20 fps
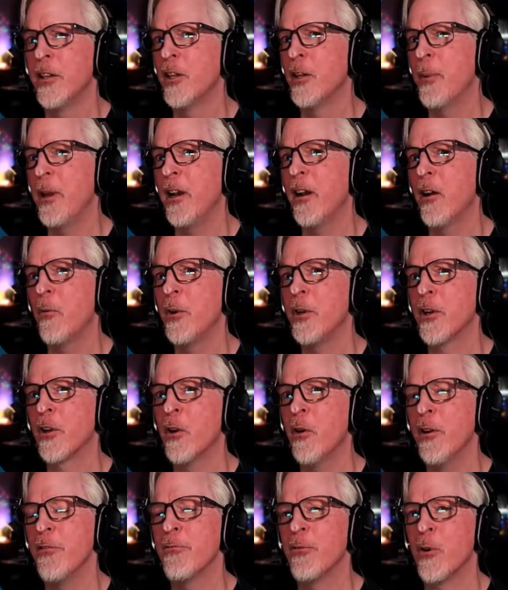Depending on what you're
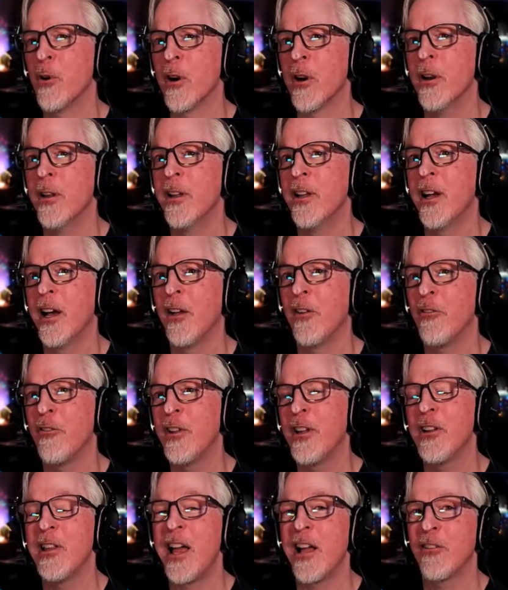going for, a
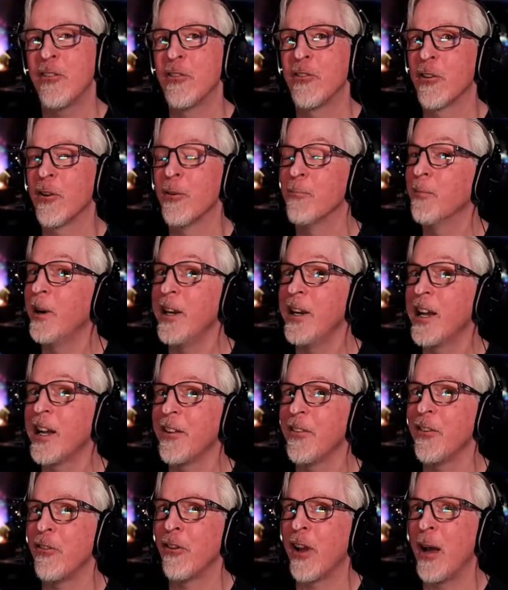single action term might not
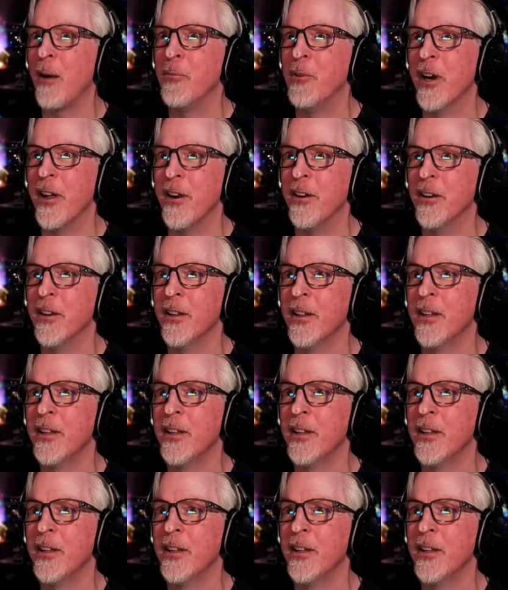get the job done.